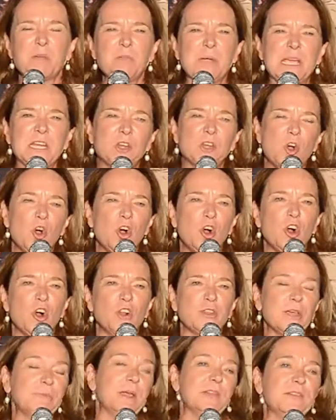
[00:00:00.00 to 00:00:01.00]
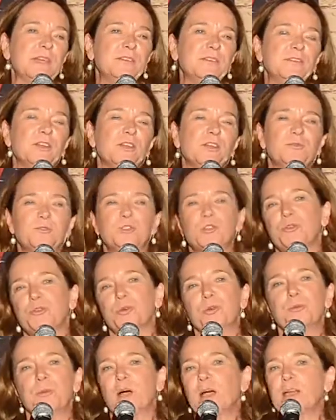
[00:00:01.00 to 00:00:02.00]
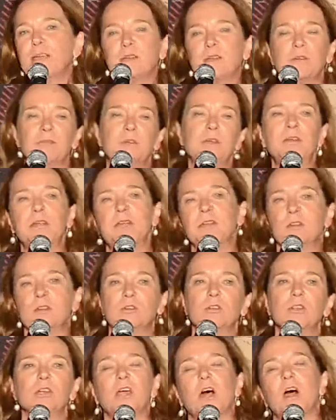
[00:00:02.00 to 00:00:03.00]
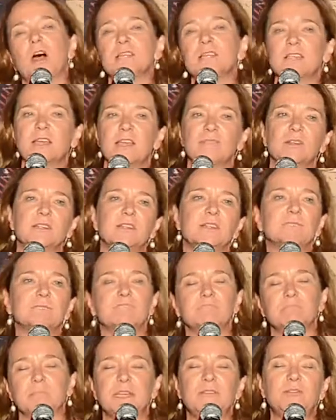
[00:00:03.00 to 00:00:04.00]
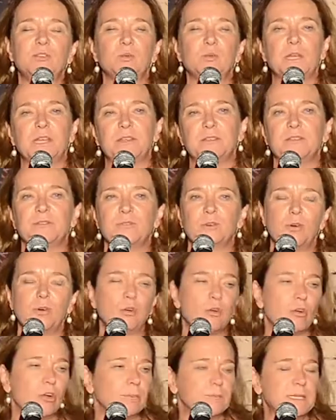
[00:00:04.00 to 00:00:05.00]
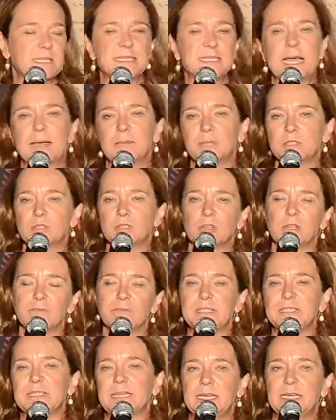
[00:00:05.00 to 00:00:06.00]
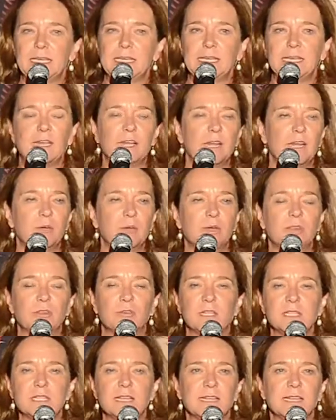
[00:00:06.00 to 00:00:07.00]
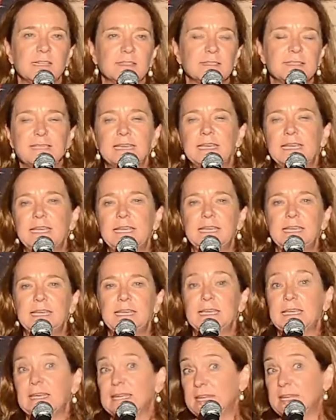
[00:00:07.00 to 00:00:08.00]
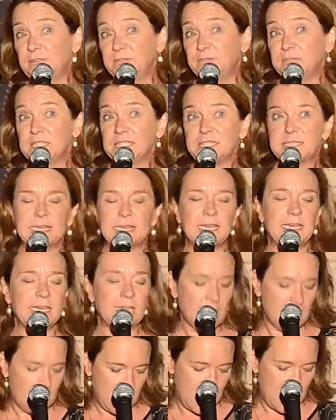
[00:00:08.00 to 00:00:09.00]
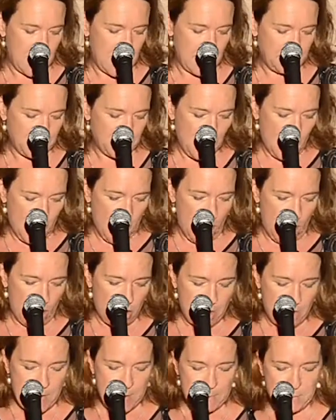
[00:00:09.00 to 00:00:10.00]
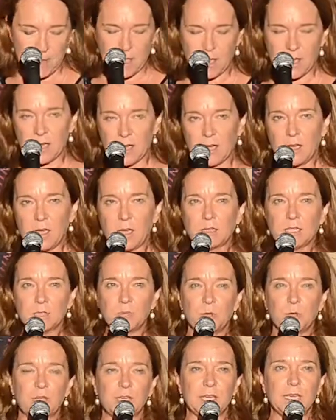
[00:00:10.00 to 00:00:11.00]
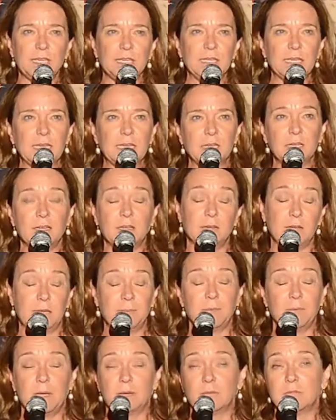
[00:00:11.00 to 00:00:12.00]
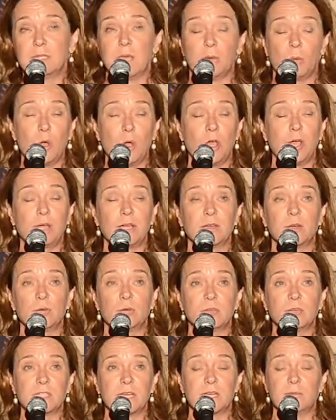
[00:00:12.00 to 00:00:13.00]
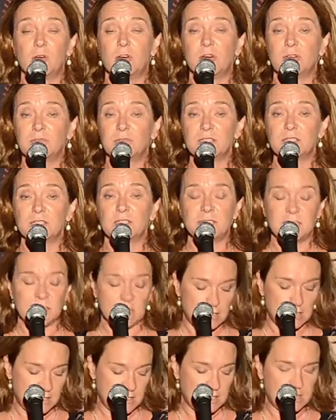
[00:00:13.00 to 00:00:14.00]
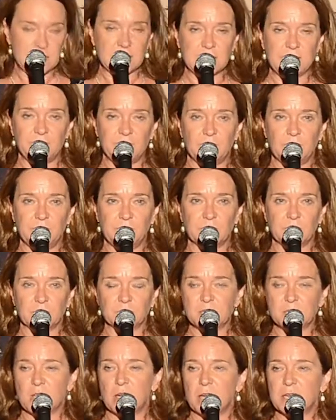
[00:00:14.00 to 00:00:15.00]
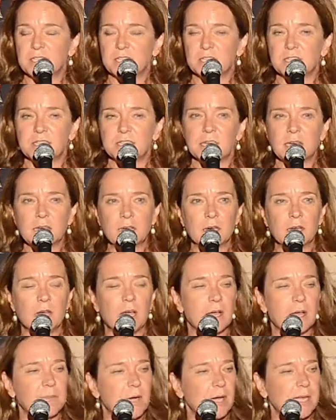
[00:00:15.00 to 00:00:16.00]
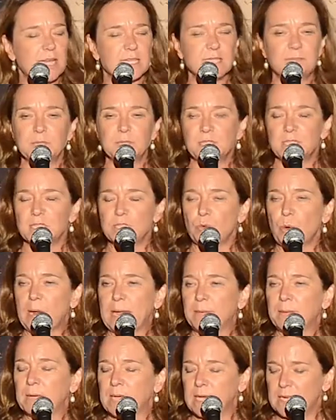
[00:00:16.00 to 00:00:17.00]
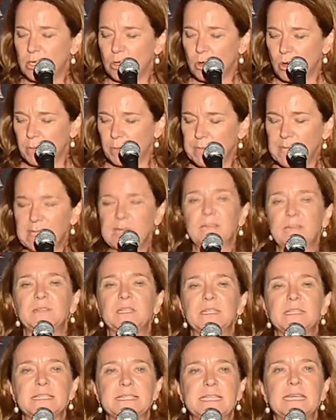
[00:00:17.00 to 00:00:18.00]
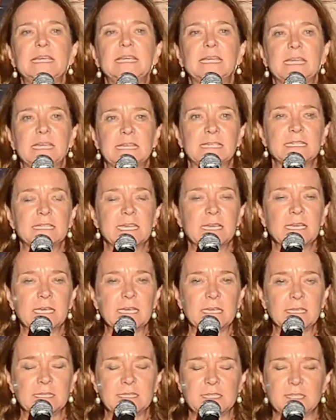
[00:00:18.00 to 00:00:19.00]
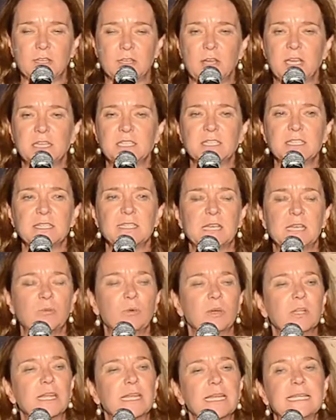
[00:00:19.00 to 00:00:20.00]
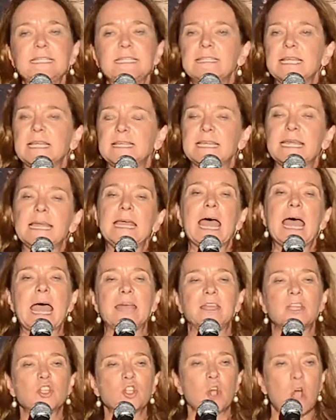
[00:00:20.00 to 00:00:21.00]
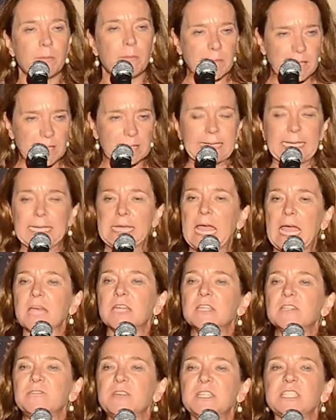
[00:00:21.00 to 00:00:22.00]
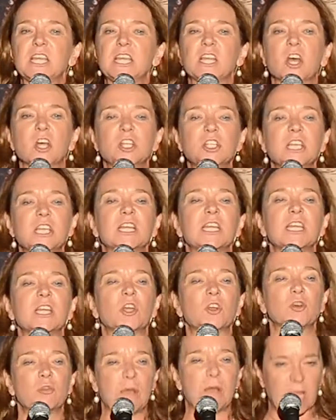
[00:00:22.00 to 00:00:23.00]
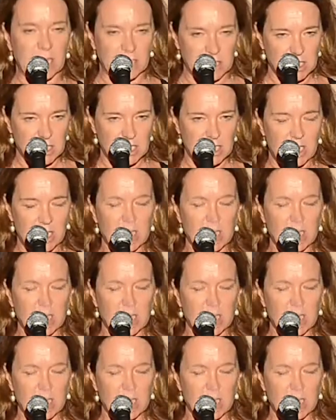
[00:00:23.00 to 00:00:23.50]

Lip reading: Been called, then look through my hair, all the guys I ever lived with have all called me some sort of a C, whether it's a little C, an F in C. I remember I was working, I was at work, and I walked out of my office and I said to this 65-year-old scientist, my husband just rang me and he called me an F in C. And this scientist said, well, at least that's anatomically and physiologically correct.